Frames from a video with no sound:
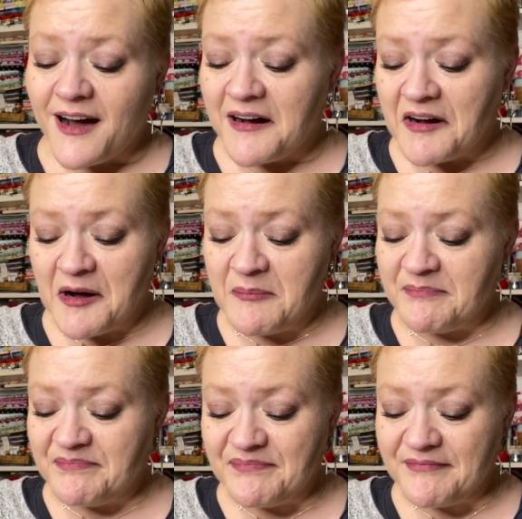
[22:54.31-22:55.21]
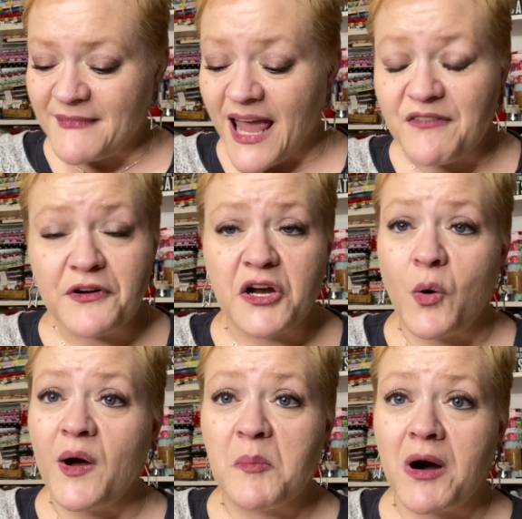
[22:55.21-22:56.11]
every
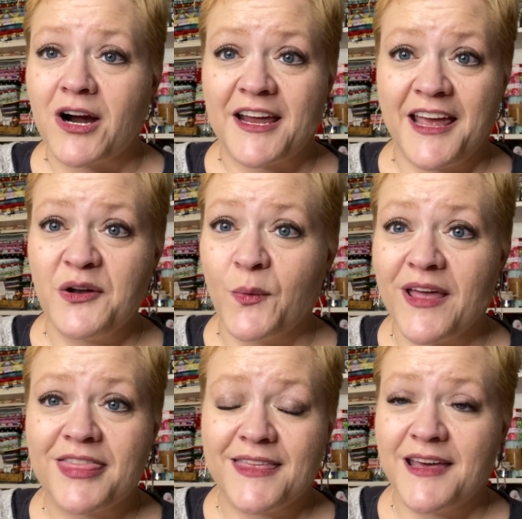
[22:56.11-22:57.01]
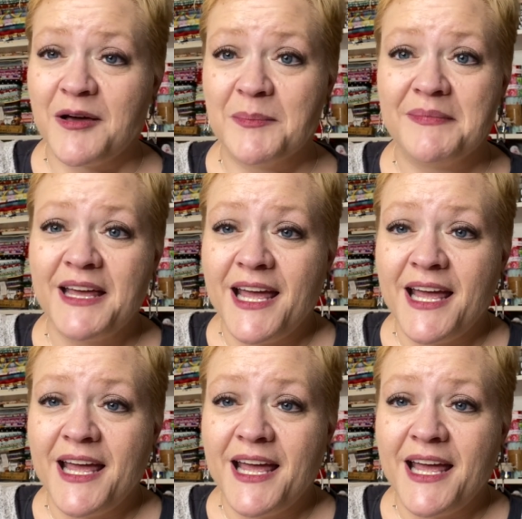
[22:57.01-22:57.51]
quilt market with them,